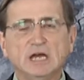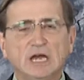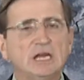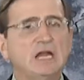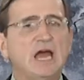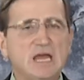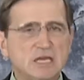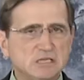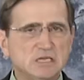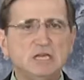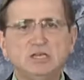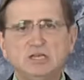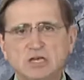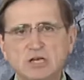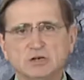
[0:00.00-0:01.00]
in
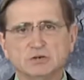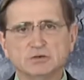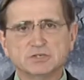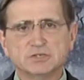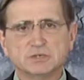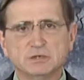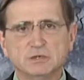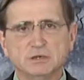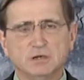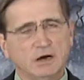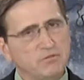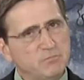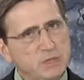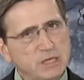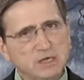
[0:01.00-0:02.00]
18 years
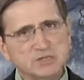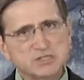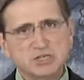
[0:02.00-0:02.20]
of being a